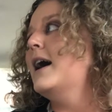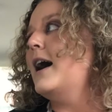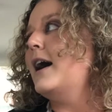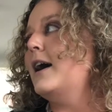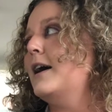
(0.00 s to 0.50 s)

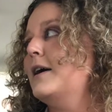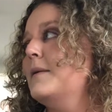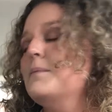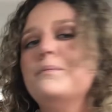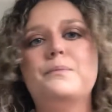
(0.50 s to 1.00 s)

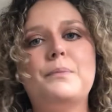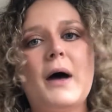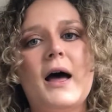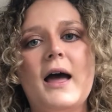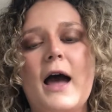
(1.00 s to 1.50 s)
Um, but
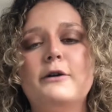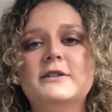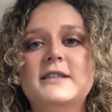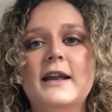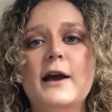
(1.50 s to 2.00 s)
I was
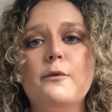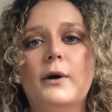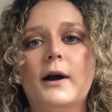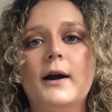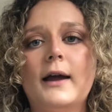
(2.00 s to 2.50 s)
sitting at
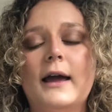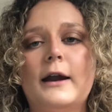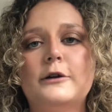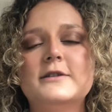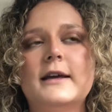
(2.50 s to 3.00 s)
work and
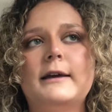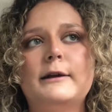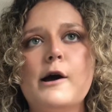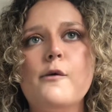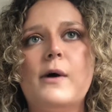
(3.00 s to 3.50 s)
I was like, you
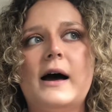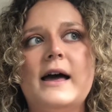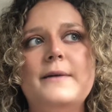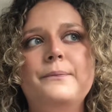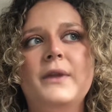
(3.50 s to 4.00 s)
know
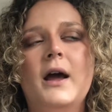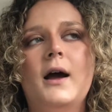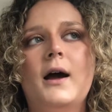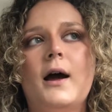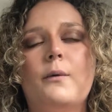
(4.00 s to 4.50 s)
what?
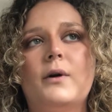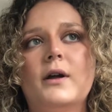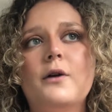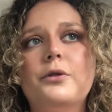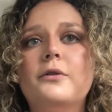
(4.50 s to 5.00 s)
I want to
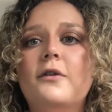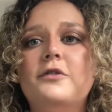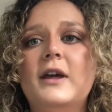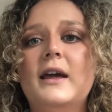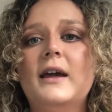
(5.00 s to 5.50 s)
go
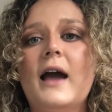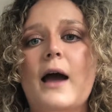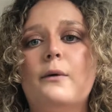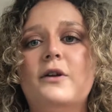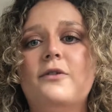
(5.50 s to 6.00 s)
thrifting. I
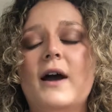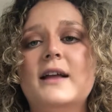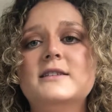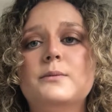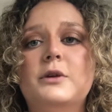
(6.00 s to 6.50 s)
want to
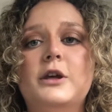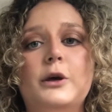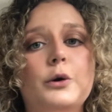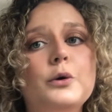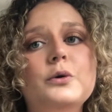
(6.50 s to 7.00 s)
find some
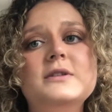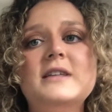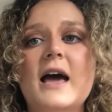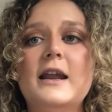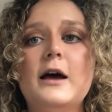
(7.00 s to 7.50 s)
cute
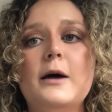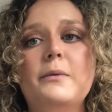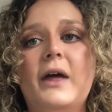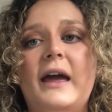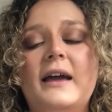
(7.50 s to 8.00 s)
denim,
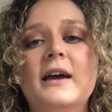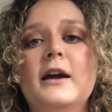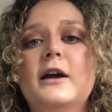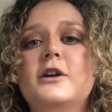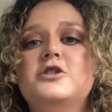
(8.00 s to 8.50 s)
like
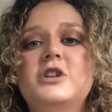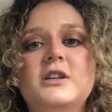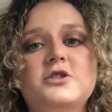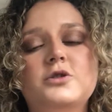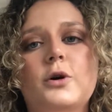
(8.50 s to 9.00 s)
jean
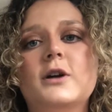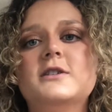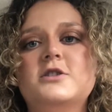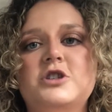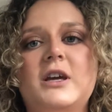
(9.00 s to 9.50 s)

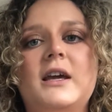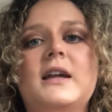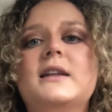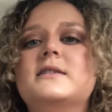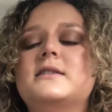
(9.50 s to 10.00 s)
shorts,
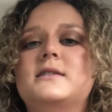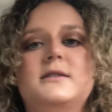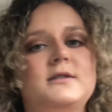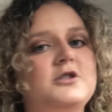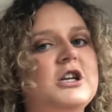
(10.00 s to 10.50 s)
jeans,
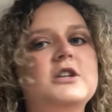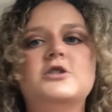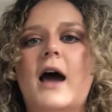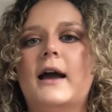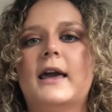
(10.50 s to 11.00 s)
jean
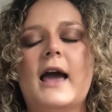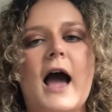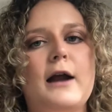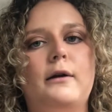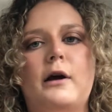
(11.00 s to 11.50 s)
jacket.
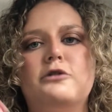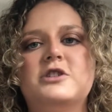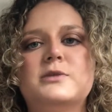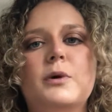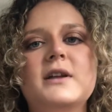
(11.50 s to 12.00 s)
I don't know.
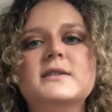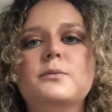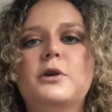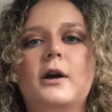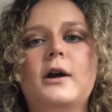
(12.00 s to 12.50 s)
Just wanted
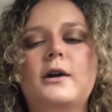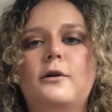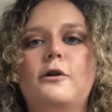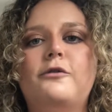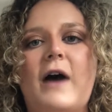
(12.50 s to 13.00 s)
some good
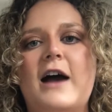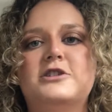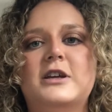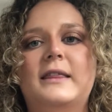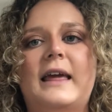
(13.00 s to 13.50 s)
old
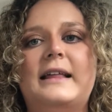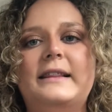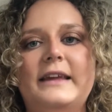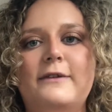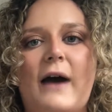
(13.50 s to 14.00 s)
fashioned like
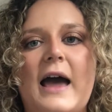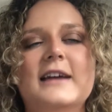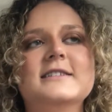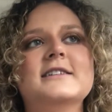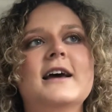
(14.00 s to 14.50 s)

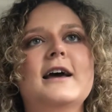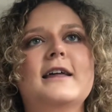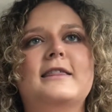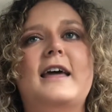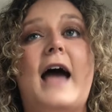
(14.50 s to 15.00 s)
Levi's
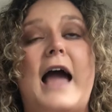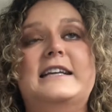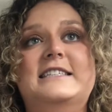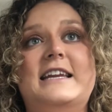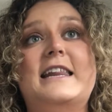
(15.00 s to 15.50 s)
that I
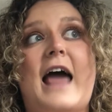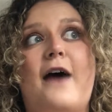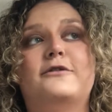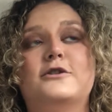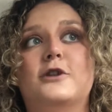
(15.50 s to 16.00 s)
didn't
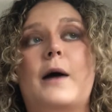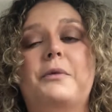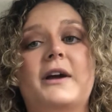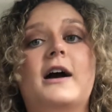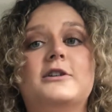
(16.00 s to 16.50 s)
have to drop
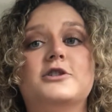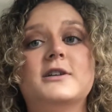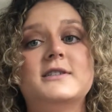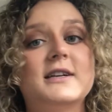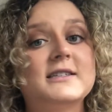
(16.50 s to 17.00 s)
like
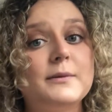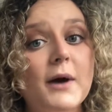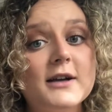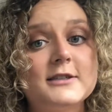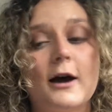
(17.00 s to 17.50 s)
160
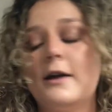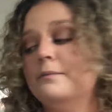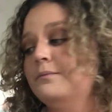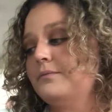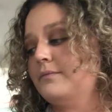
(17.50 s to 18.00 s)
bucks on.
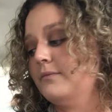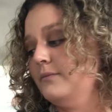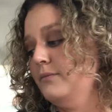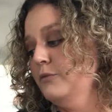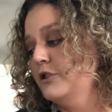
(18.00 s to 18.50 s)

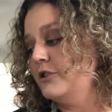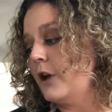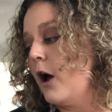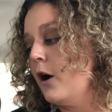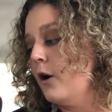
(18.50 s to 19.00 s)

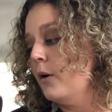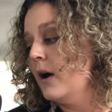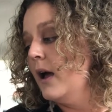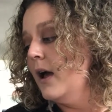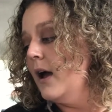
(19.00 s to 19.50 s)
So
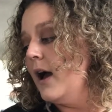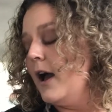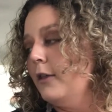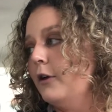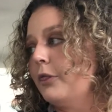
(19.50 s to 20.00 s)

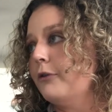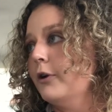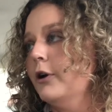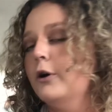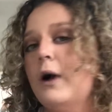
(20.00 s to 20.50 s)
I looked
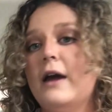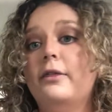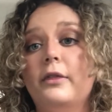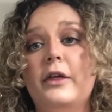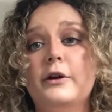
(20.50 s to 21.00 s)
through, I
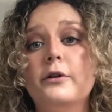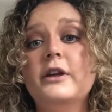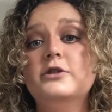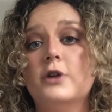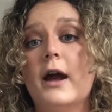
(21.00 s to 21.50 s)

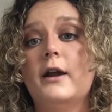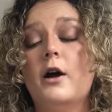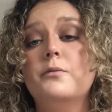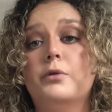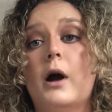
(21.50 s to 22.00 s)
literally tried
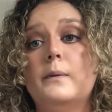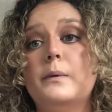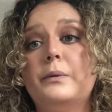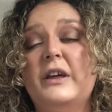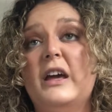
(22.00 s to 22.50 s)
on
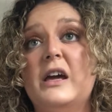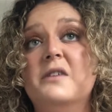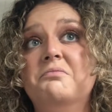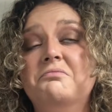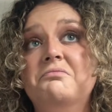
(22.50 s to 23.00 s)
probably
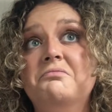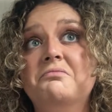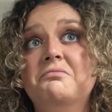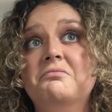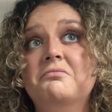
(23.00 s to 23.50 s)

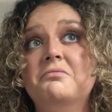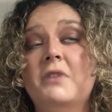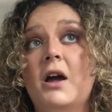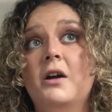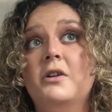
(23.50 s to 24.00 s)

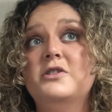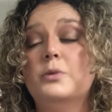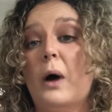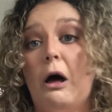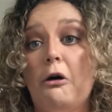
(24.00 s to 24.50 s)

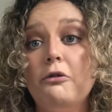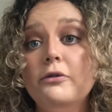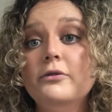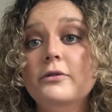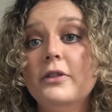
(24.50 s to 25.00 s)
12
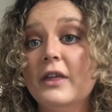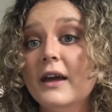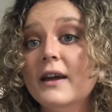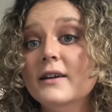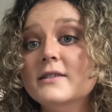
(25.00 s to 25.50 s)

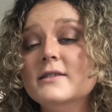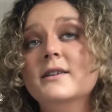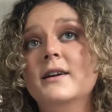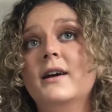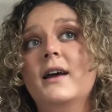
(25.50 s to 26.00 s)
things
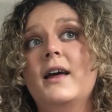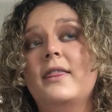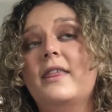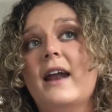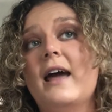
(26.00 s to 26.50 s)

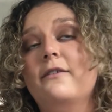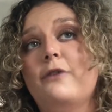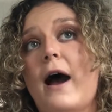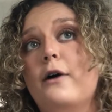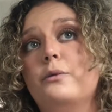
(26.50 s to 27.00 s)
that I
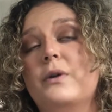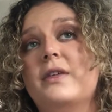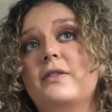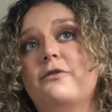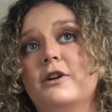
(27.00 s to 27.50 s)
found
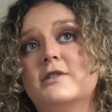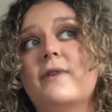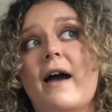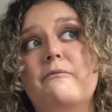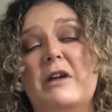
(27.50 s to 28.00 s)
within the first
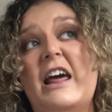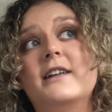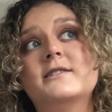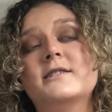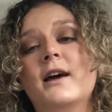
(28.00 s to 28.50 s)
five
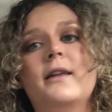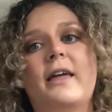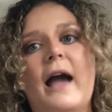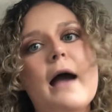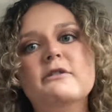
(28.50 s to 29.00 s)
minutes.
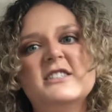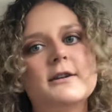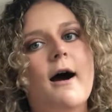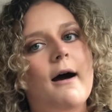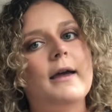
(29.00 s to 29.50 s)
Like I was
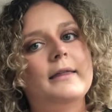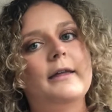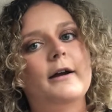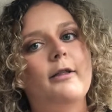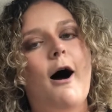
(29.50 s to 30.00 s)
not in
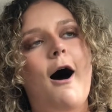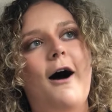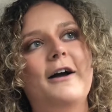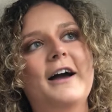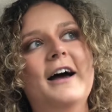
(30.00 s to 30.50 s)
there
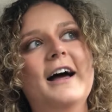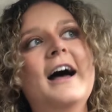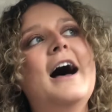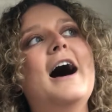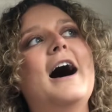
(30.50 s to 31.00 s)
long.
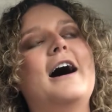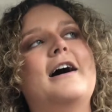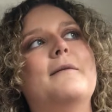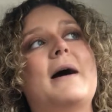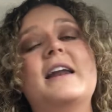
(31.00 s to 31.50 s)

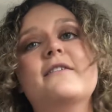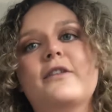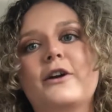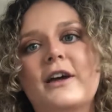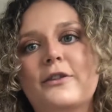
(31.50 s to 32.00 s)
um, I didn't even
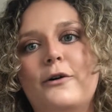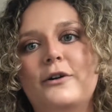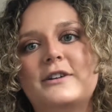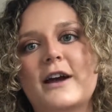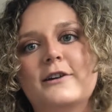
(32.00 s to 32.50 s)
look at the whole
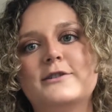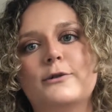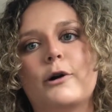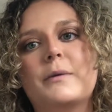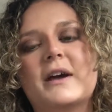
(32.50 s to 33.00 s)
entire
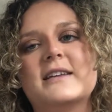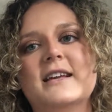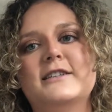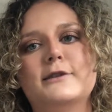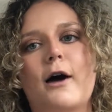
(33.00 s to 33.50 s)
store because
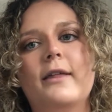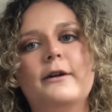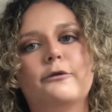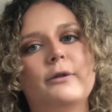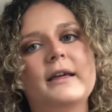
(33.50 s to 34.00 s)
I saw
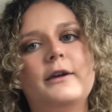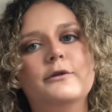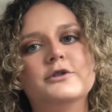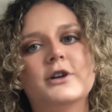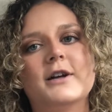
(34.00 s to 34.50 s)
like really cute
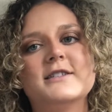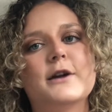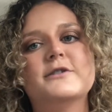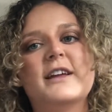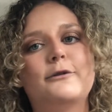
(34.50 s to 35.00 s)
shirts and I
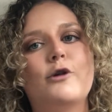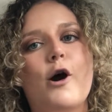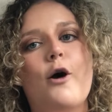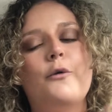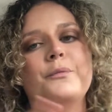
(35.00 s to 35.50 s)
was like,
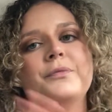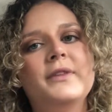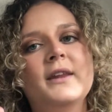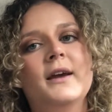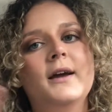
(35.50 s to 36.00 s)
no,
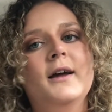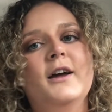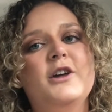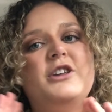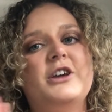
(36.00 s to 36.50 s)

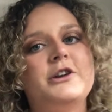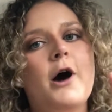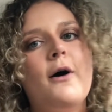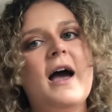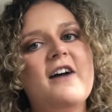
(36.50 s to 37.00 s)
you
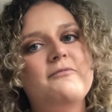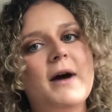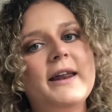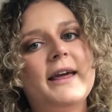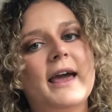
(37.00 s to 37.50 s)
don't have
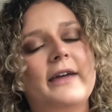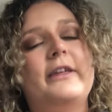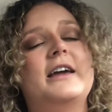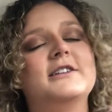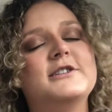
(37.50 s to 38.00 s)
money,
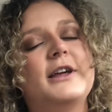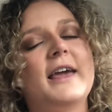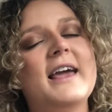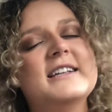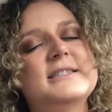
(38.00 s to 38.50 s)
Caylin, so you
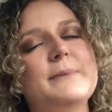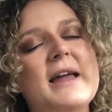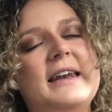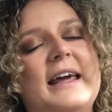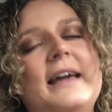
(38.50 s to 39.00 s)
can't
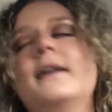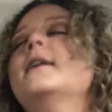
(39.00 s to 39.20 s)
spend it.